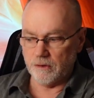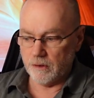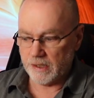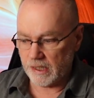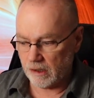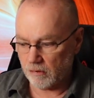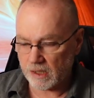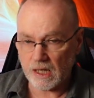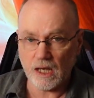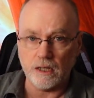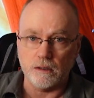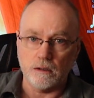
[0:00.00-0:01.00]
here
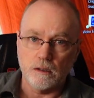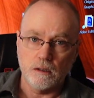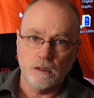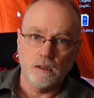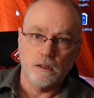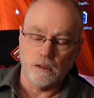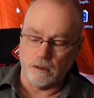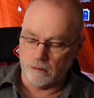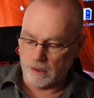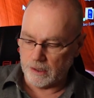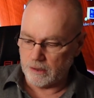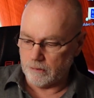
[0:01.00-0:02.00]
again, all
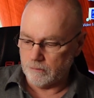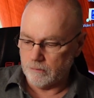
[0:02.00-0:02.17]
right?